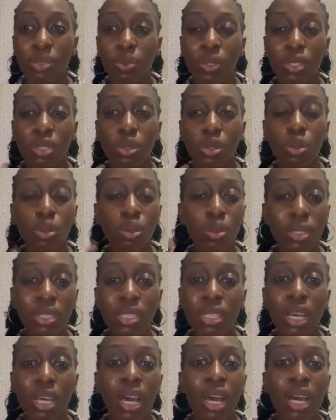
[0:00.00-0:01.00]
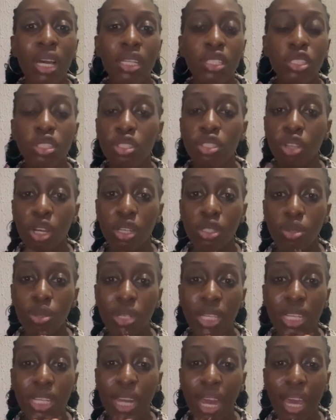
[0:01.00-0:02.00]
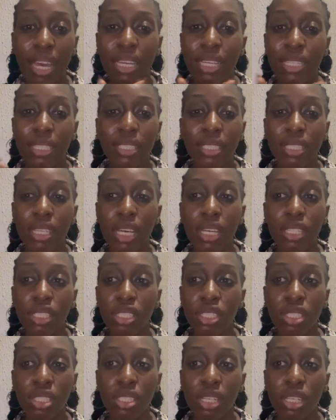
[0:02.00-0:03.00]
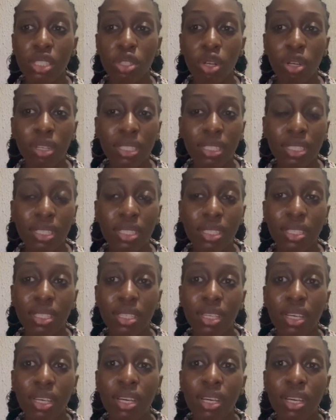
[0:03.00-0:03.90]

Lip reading: with looking like they just,